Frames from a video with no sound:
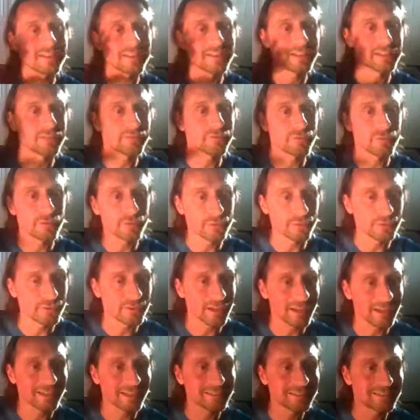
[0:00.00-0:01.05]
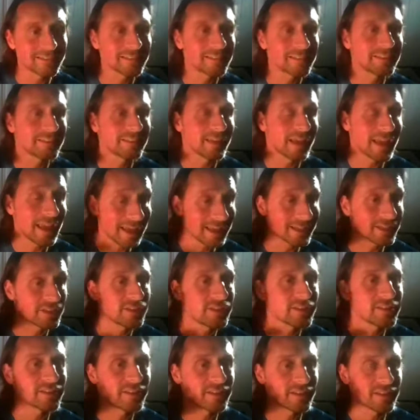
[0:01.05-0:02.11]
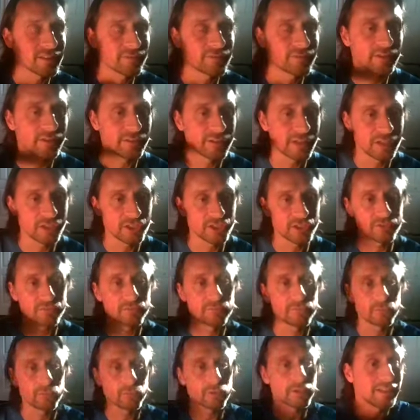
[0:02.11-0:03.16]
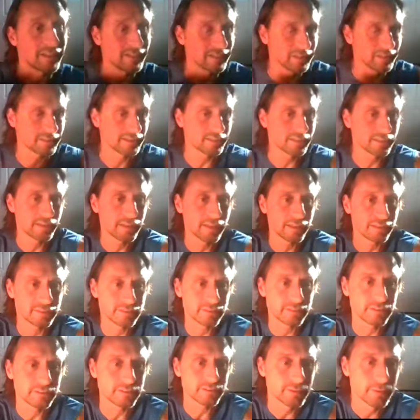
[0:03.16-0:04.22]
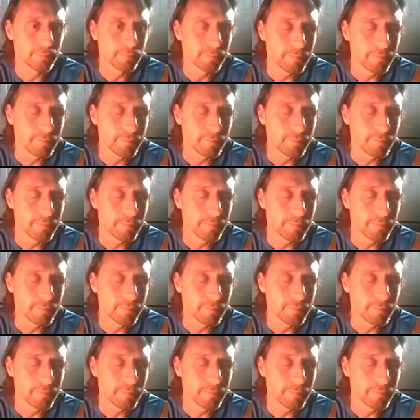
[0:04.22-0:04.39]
any further diastasis and to set the foundation for healing diastasis.